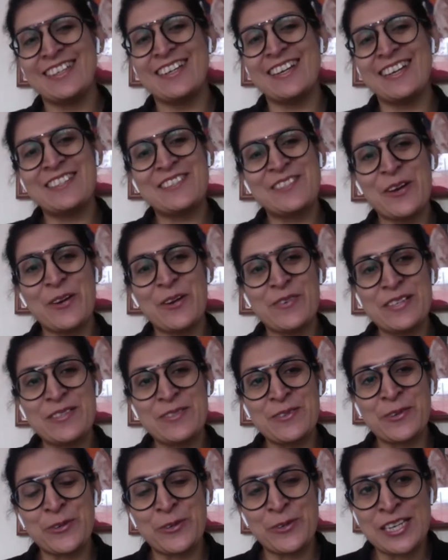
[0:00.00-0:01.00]
it's
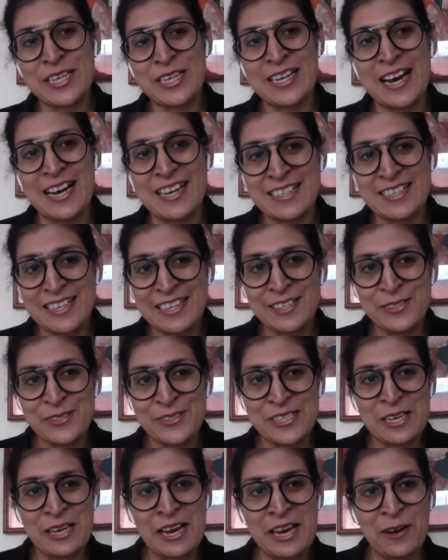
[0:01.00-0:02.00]
always so good and heartening to
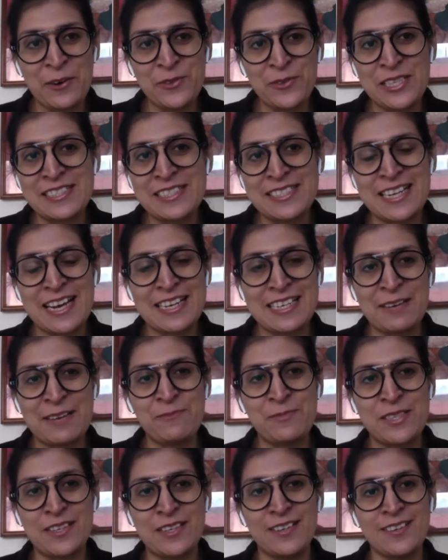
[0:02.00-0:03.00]
see how these
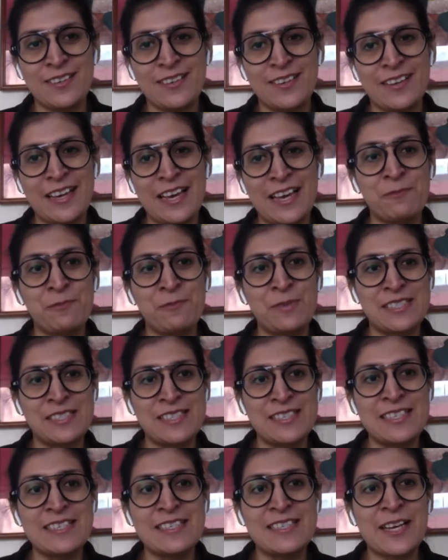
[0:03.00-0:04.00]
startups and uh, young
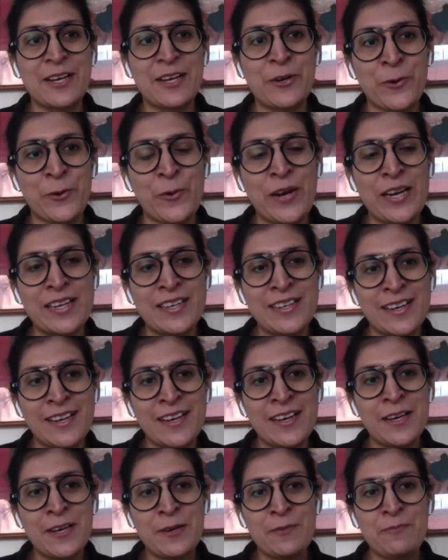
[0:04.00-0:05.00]
businesses they grow and
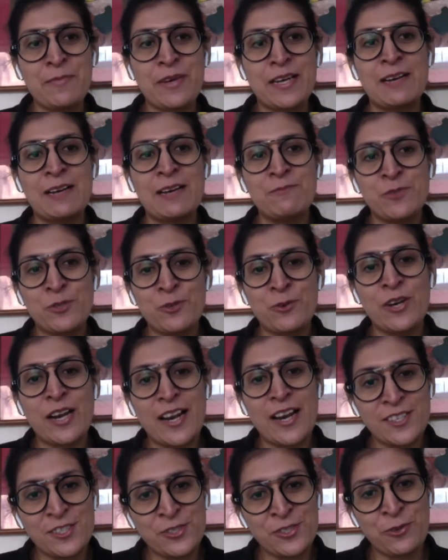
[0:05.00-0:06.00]
become so
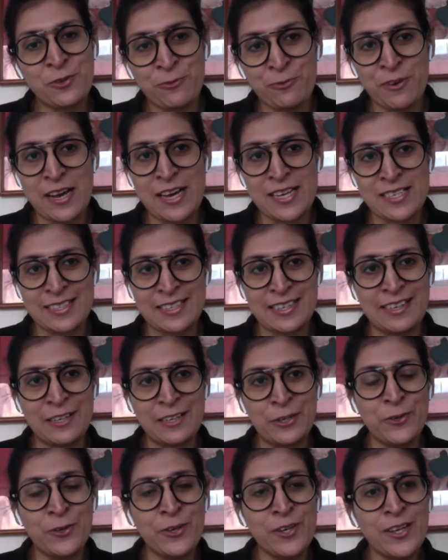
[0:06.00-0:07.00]
large so fast and
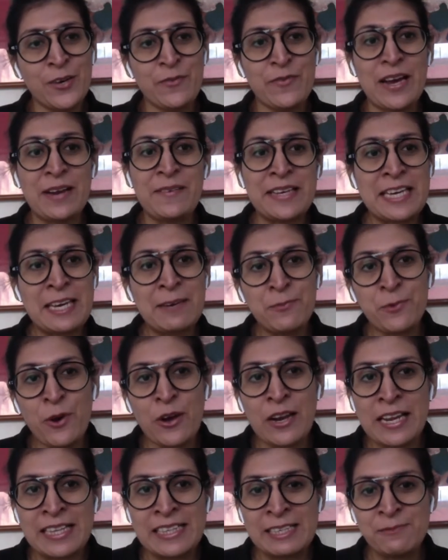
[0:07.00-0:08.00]
you know while we keep
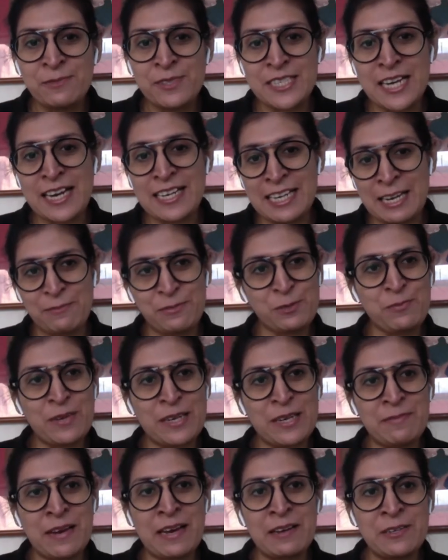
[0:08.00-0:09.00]
calling them startups
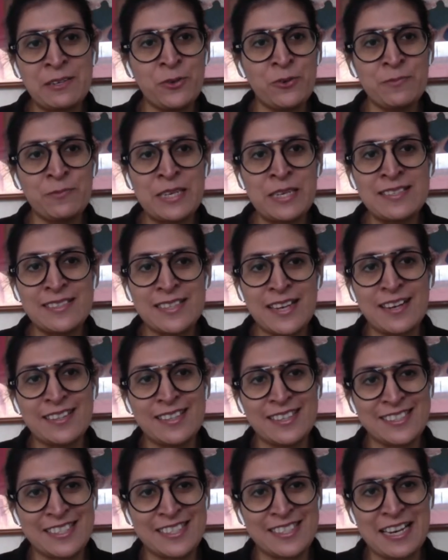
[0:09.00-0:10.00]
but by no means are
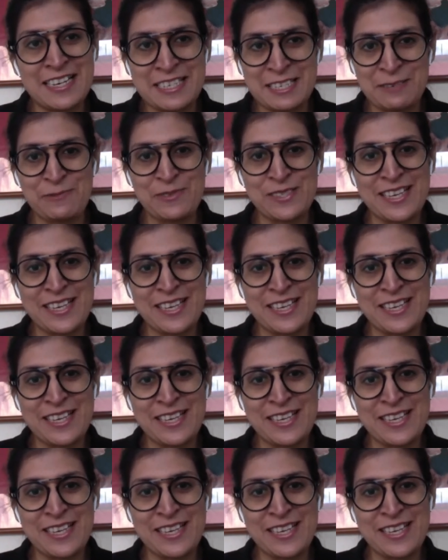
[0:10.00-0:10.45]
they startups